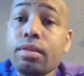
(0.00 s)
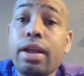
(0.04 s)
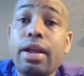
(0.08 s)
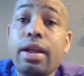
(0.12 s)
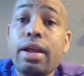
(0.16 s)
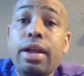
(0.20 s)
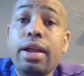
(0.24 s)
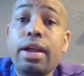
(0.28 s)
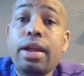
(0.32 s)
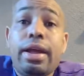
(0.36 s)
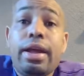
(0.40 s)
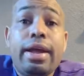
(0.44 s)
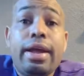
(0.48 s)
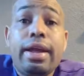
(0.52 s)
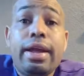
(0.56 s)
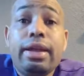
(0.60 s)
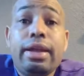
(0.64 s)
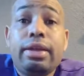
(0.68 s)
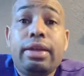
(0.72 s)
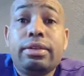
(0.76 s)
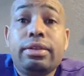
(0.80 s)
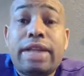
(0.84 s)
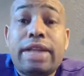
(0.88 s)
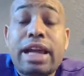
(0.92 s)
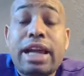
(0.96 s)
Hey,
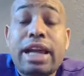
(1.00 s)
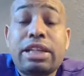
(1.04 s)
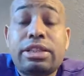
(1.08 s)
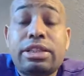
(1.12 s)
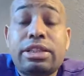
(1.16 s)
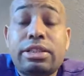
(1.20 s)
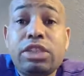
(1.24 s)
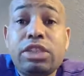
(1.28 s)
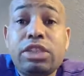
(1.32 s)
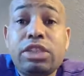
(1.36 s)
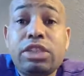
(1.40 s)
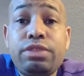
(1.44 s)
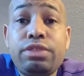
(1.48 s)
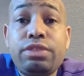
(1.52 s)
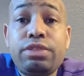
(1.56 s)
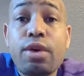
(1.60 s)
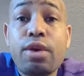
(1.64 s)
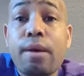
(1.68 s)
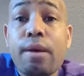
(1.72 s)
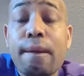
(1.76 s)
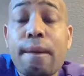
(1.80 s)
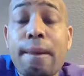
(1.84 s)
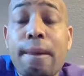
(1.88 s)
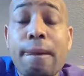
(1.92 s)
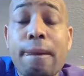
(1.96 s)
that's Sony's fault.
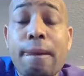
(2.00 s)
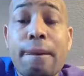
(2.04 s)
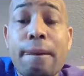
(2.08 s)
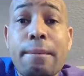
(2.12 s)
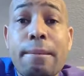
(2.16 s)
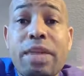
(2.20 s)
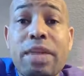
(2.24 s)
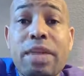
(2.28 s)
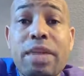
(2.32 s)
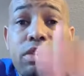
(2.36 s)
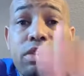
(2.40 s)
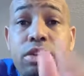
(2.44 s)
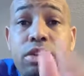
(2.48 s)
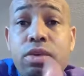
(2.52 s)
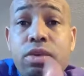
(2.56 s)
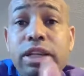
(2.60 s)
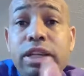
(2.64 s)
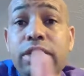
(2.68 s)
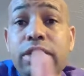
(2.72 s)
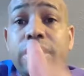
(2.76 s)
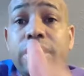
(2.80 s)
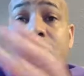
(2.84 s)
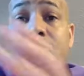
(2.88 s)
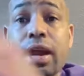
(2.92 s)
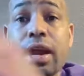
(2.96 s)
That's Sony
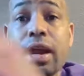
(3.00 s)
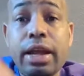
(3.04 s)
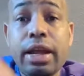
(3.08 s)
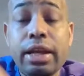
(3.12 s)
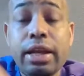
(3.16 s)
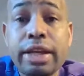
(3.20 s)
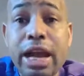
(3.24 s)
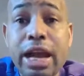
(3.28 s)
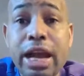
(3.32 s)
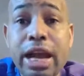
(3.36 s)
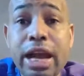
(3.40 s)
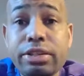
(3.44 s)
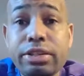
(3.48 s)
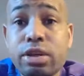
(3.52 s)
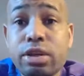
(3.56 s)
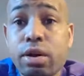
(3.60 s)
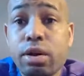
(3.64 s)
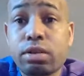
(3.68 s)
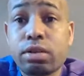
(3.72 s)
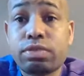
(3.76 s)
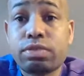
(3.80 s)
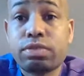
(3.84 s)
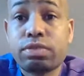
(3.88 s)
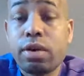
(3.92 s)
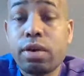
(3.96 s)
and Naughty Dog's
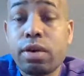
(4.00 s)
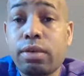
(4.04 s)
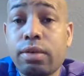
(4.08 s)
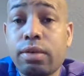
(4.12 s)
fault.